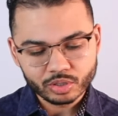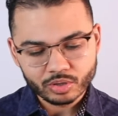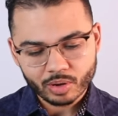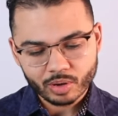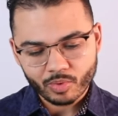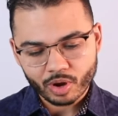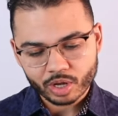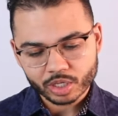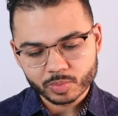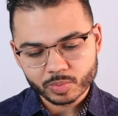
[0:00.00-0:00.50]
I
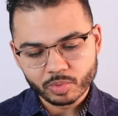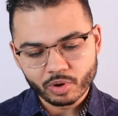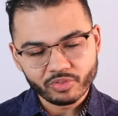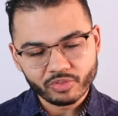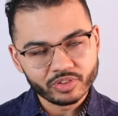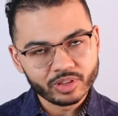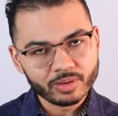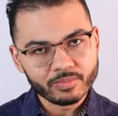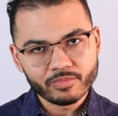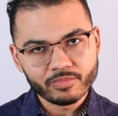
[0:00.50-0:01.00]
watched both
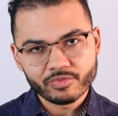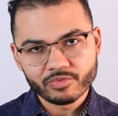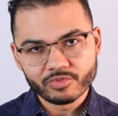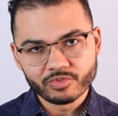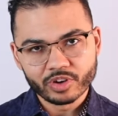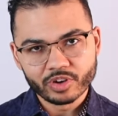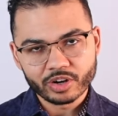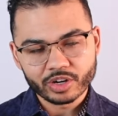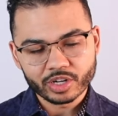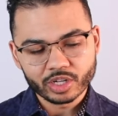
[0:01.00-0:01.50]
of them.
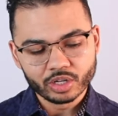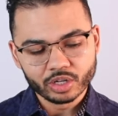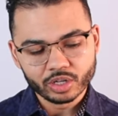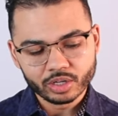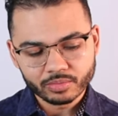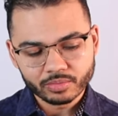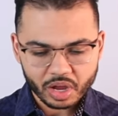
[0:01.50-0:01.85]
Very good.